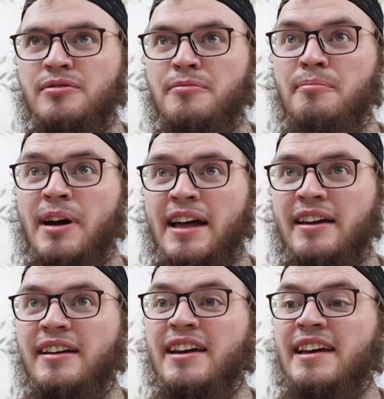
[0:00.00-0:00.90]

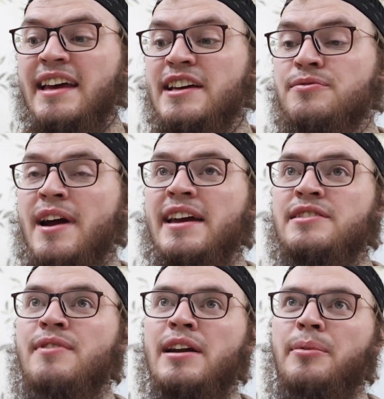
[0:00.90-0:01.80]
But his right is
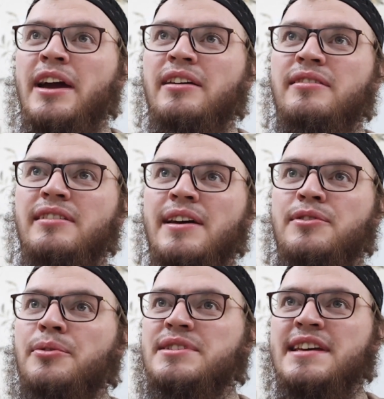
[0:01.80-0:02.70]
right away. If
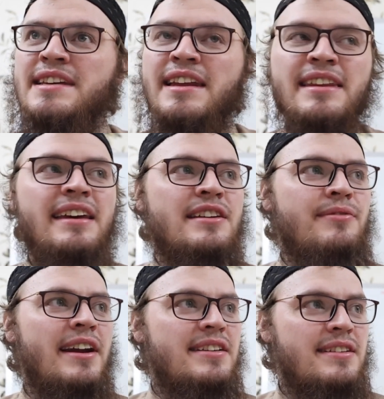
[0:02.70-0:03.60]
no one says anything, his
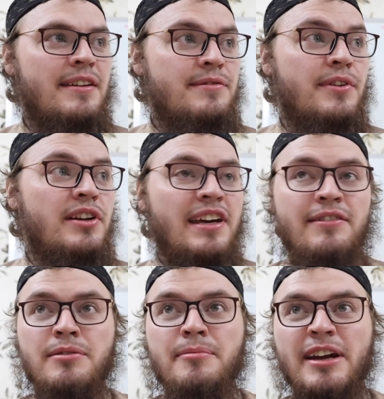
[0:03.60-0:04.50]
right is for you to give
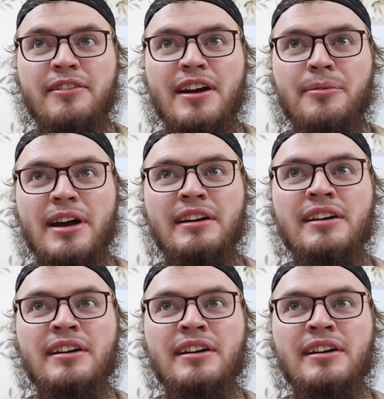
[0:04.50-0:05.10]
him the money right away.